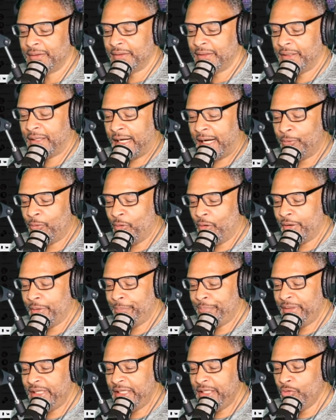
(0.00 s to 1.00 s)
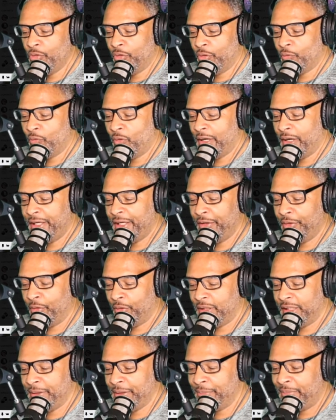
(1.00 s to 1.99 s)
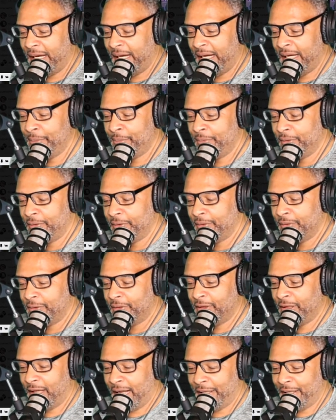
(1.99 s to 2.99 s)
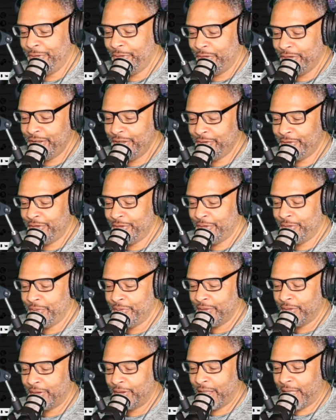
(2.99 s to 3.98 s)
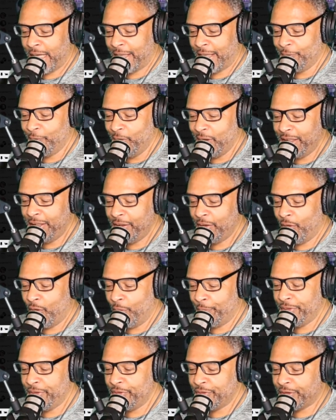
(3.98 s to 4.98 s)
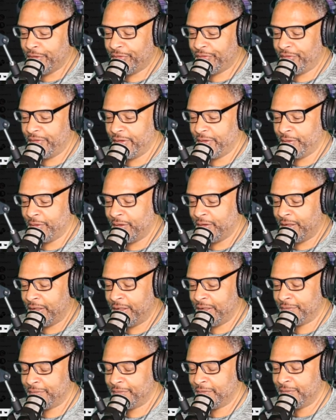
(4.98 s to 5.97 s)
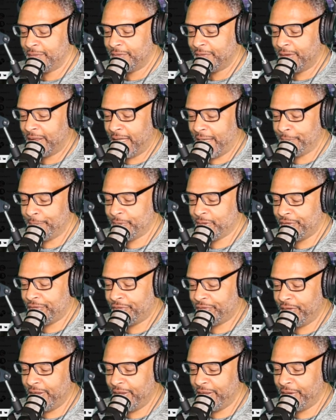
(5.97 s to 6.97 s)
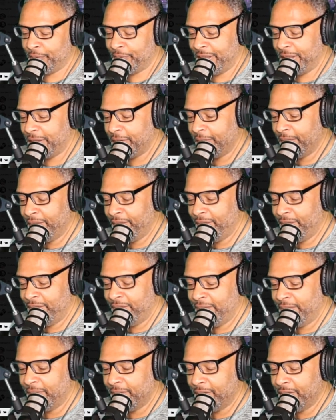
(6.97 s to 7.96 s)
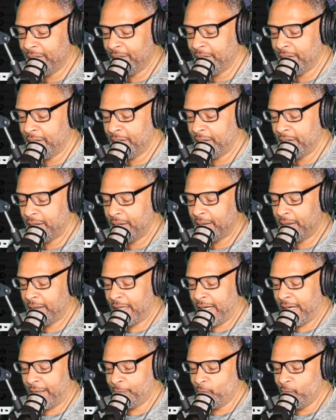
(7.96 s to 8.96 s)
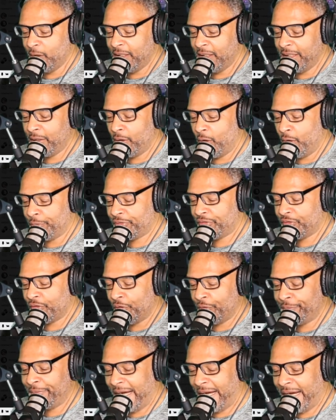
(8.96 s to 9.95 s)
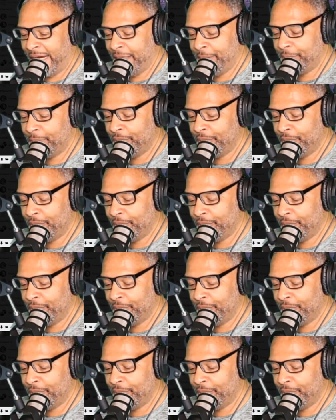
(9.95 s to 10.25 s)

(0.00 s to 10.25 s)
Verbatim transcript: I want to be your one and only, babe. I know you do. I really hope you consider love. I'm considering. I really hope so, babe.